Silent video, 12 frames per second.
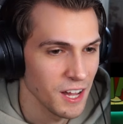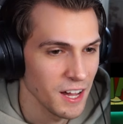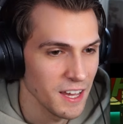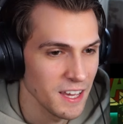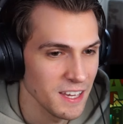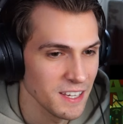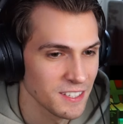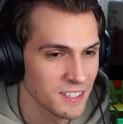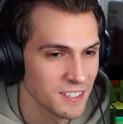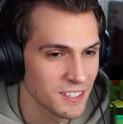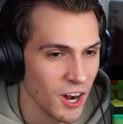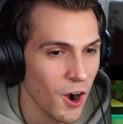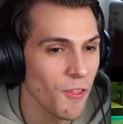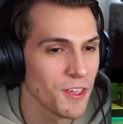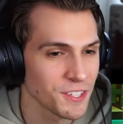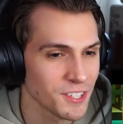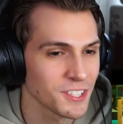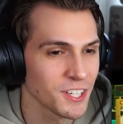Nice. Oh,
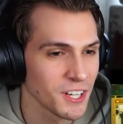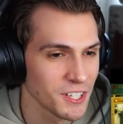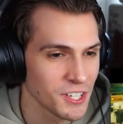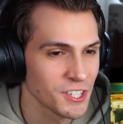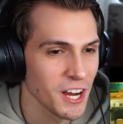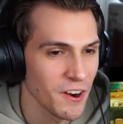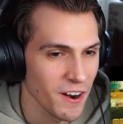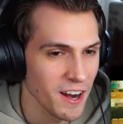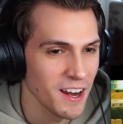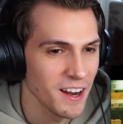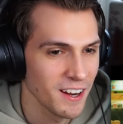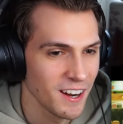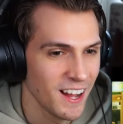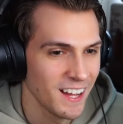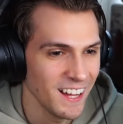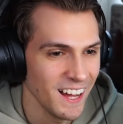this is good shit right here.